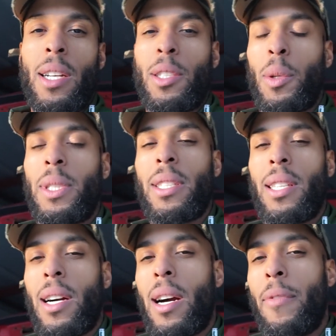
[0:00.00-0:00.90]
So just
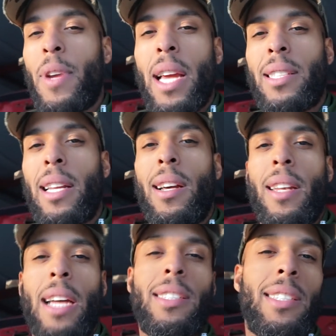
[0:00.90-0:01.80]
if you can't say nothing
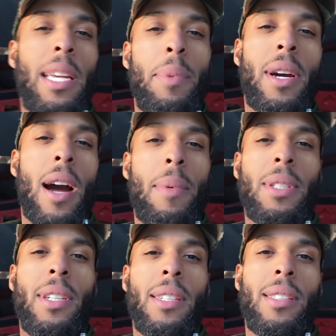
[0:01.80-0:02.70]
nice, just keep your
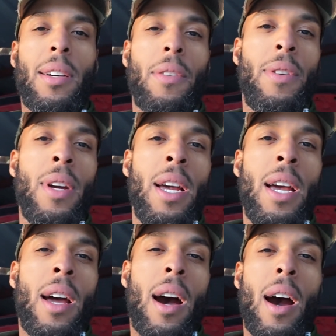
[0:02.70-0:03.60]
comments to yourself
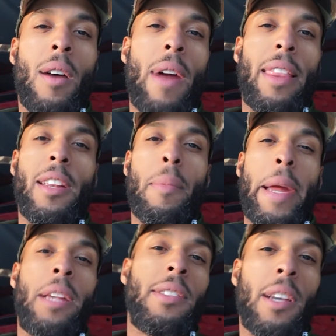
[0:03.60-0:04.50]
rather than
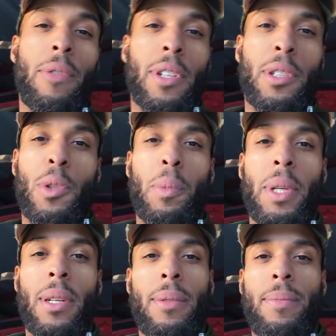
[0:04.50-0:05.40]
make yourself look stupid.